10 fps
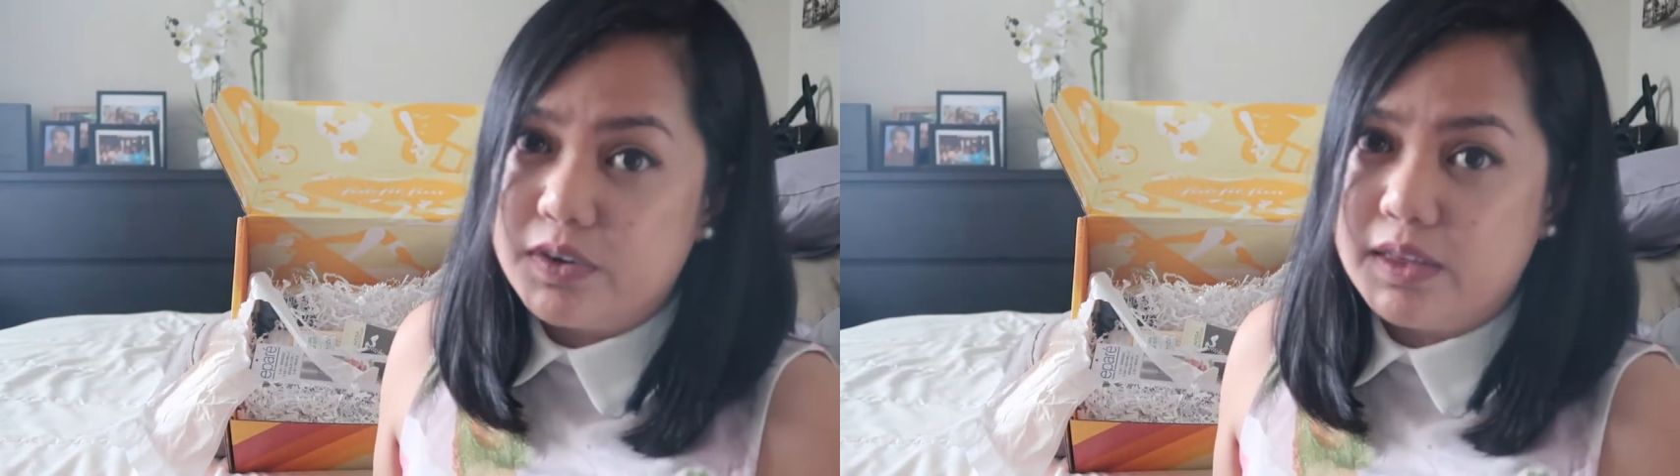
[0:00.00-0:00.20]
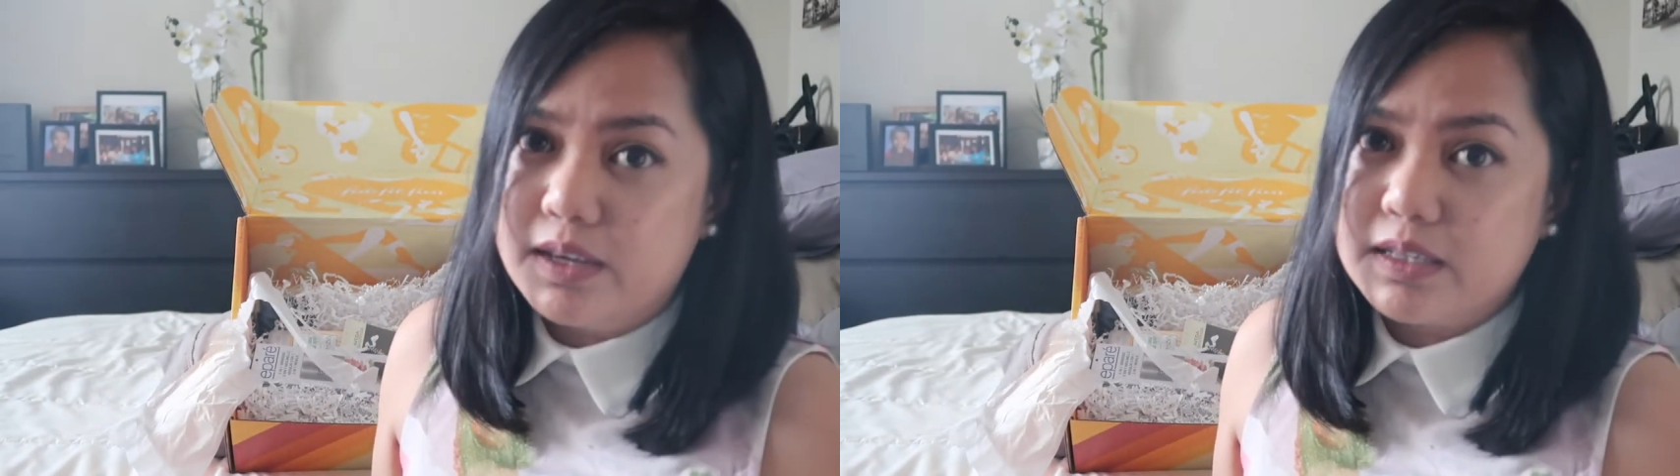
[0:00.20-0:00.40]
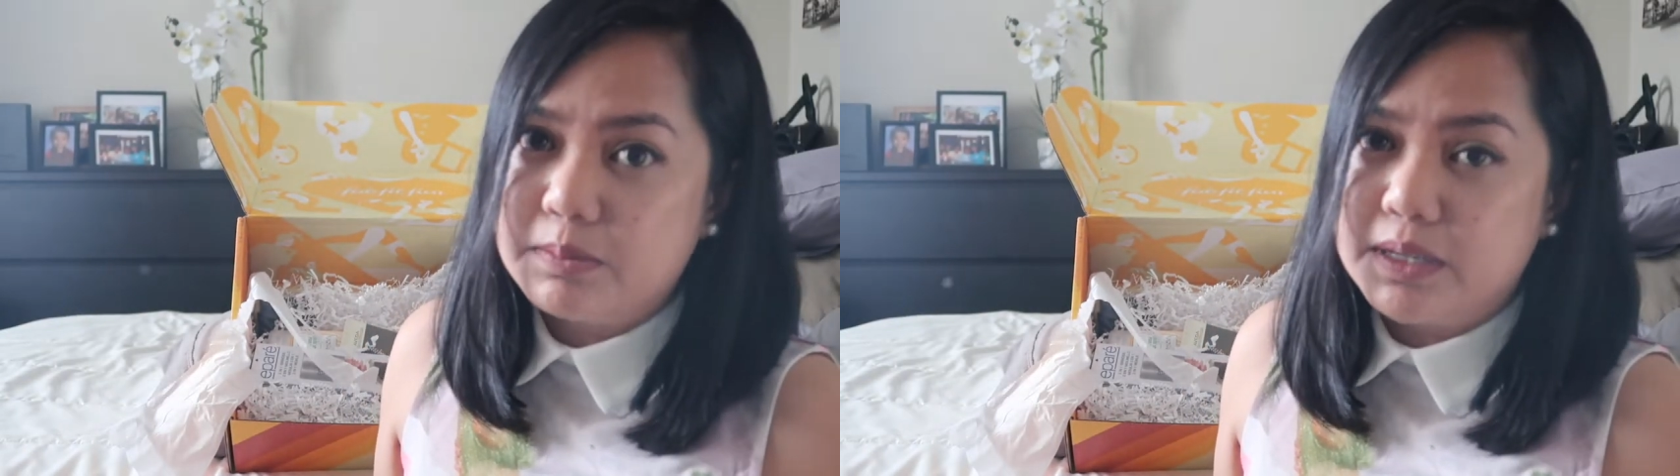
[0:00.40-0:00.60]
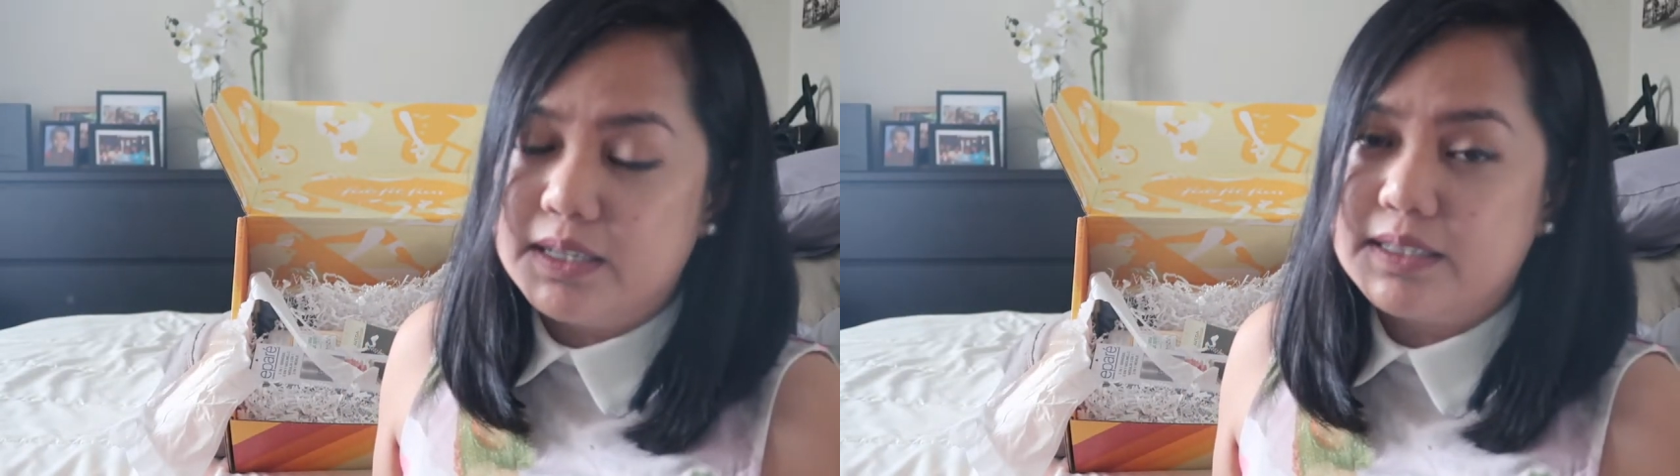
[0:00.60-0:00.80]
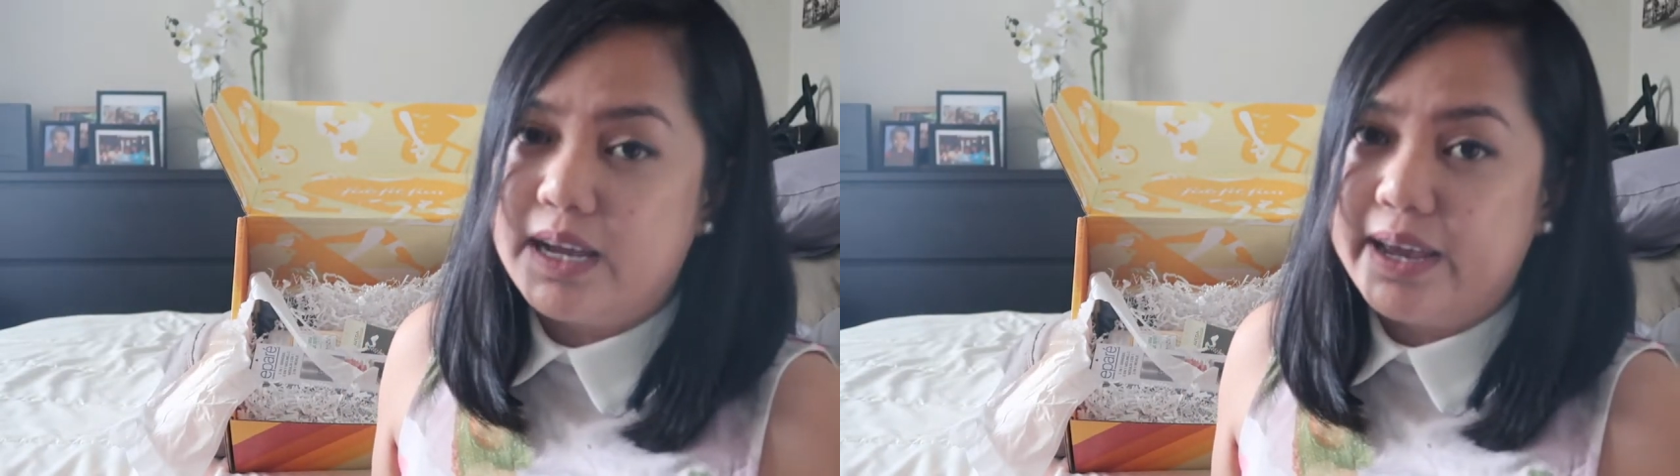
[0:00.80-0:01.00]
for this
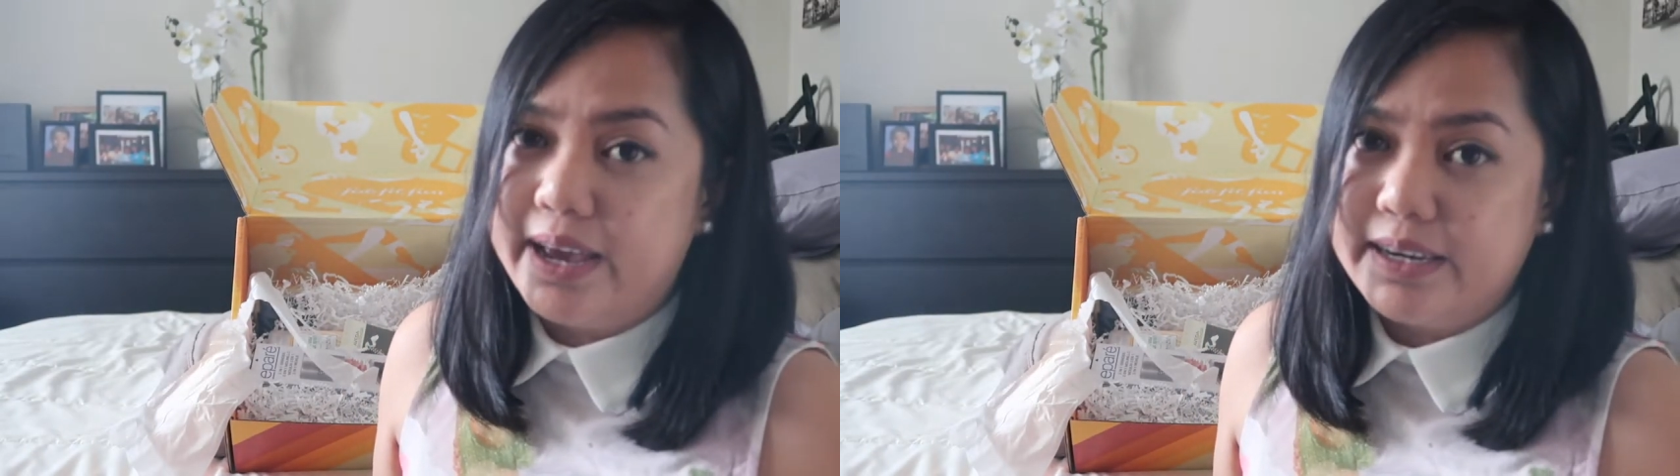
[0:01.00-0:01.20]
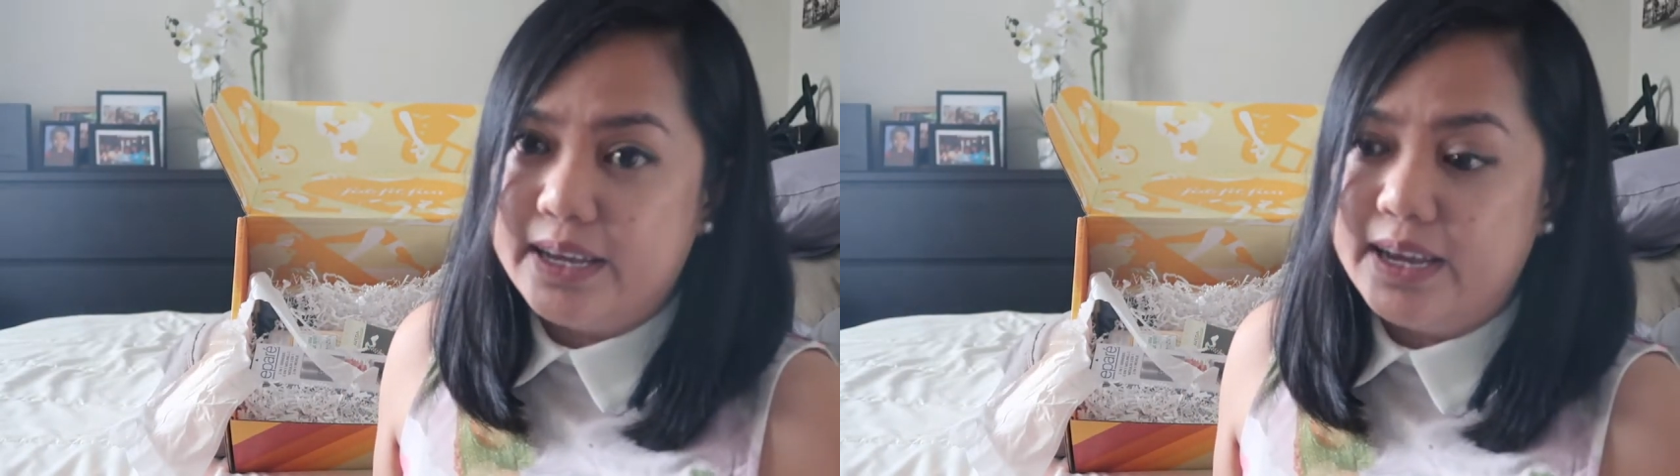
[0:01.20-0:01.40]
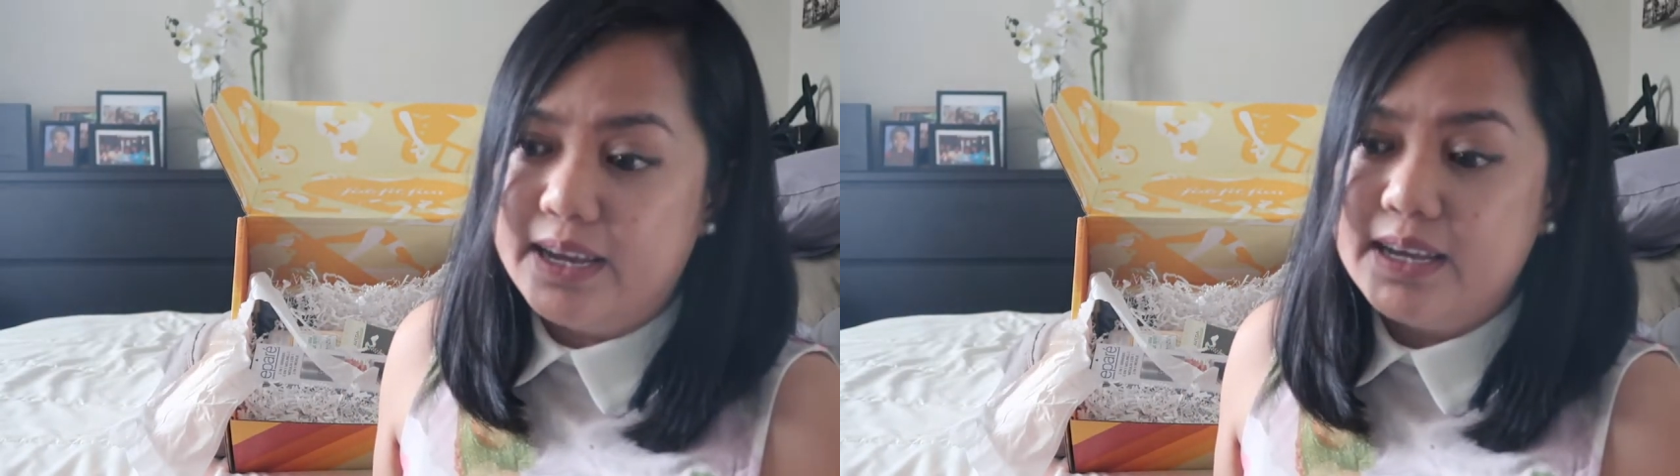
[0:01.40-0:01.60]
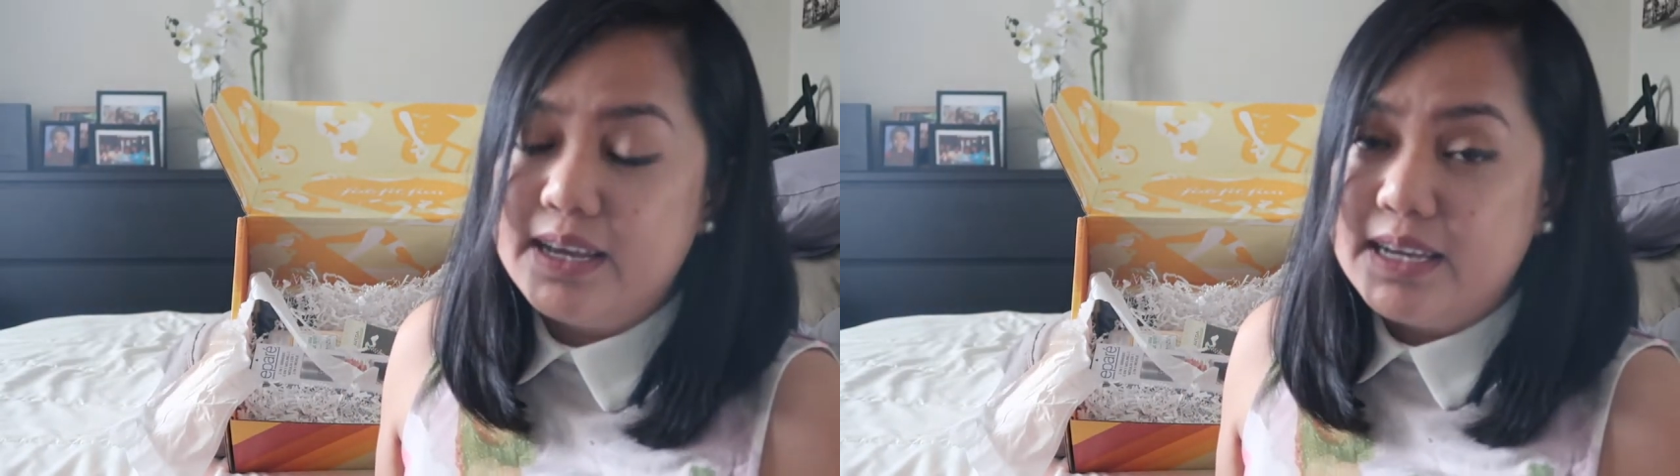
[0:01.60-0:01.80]
because I had a